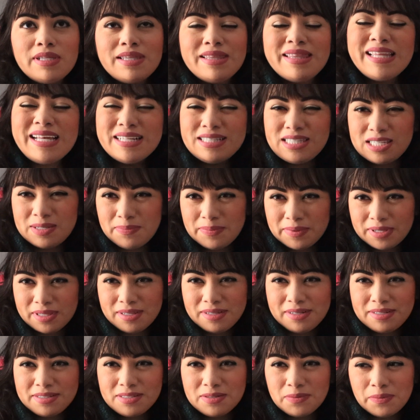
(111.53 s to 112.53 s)
that typically
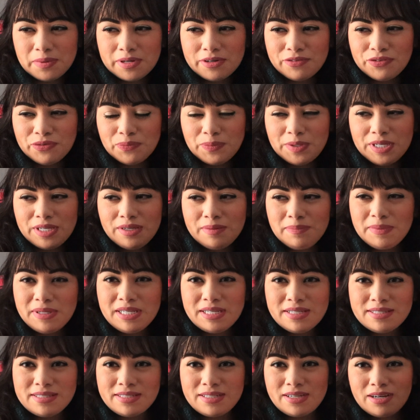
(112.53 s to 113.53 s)
doesn't work for me
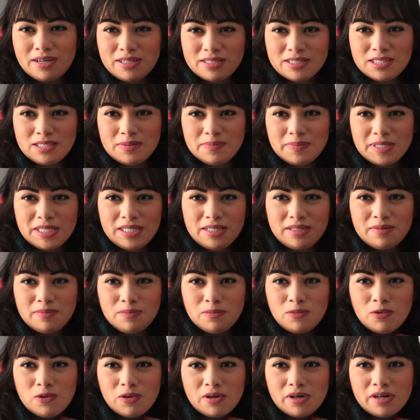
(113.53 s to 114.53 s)
because it causes me
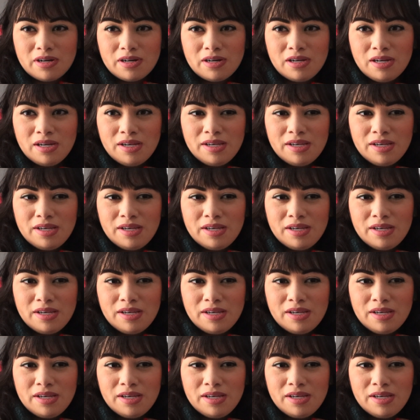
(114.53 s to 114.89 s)
more